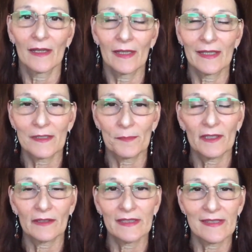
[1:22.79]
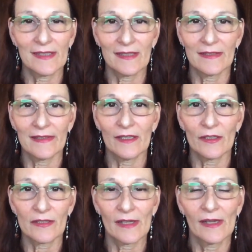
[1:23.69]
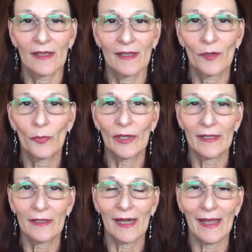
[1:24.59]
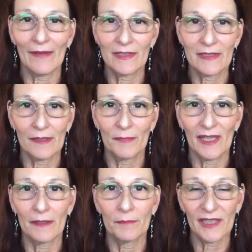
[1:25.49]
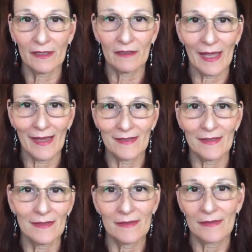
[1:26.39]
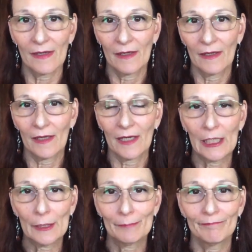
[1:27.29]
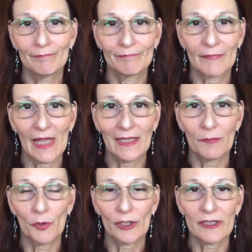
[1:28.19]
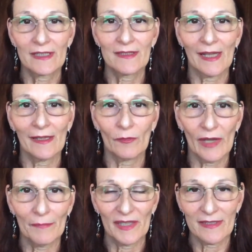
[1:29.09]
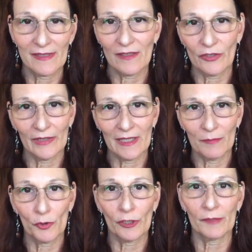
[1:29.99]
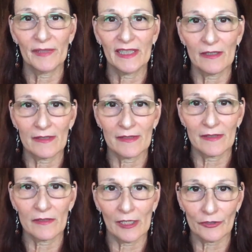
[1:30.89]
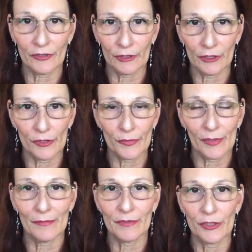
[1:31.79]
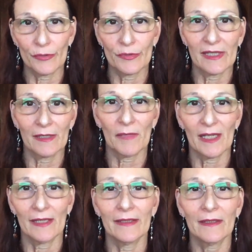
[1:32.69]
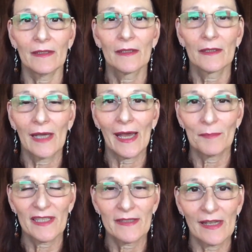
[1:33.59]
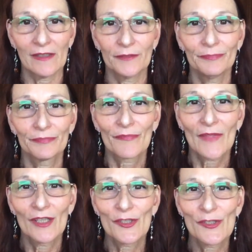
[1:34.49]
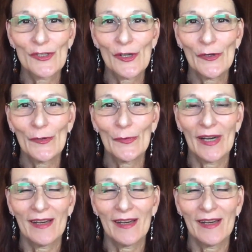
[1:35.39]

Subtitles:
It's been at least 6 years where I haven't done my big classes anymore, since I don't have my center anymore because the doctor closed where I was had my center. So